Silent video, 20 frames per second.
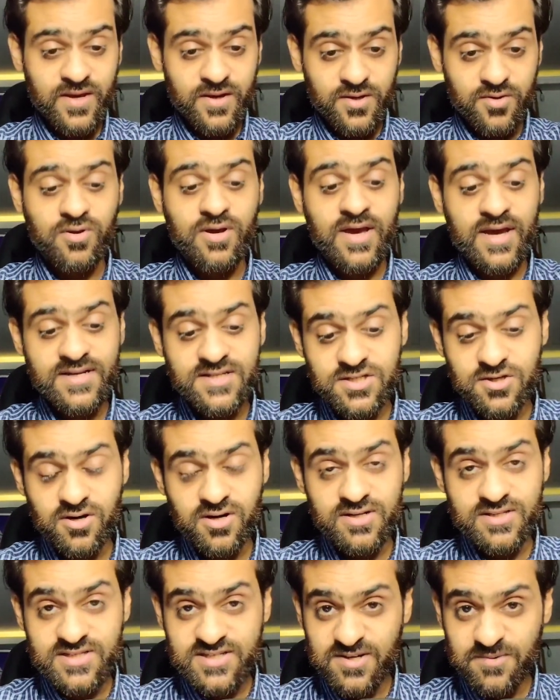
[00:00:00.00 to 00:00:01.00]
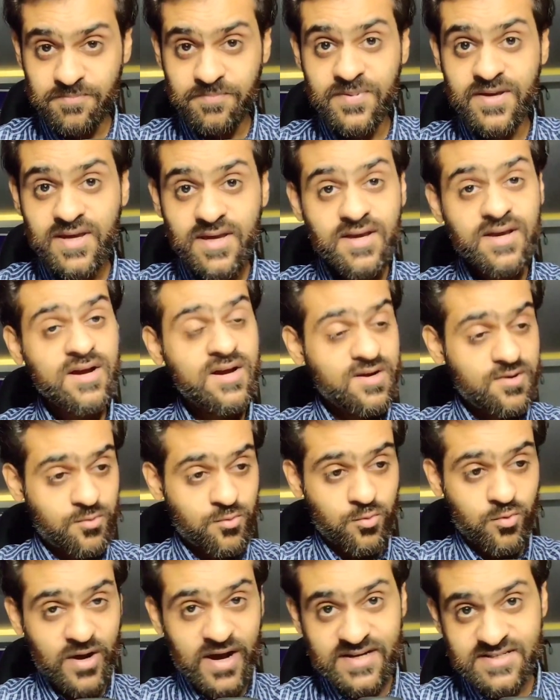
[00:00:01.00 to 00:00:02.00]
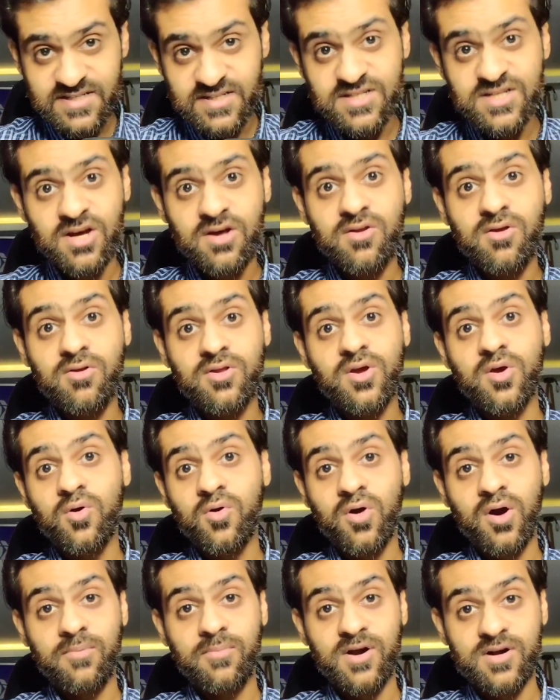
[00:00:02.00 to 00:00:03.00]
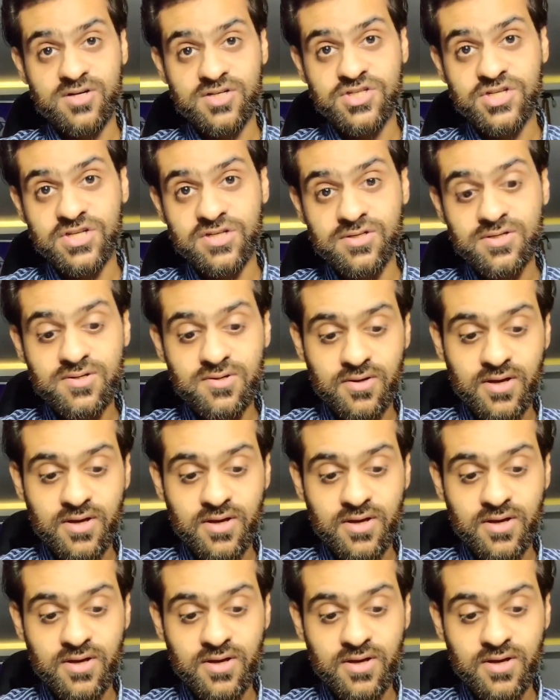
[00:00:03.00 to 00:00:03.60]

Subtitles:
You get your answer B, write it down on your OMR sheet.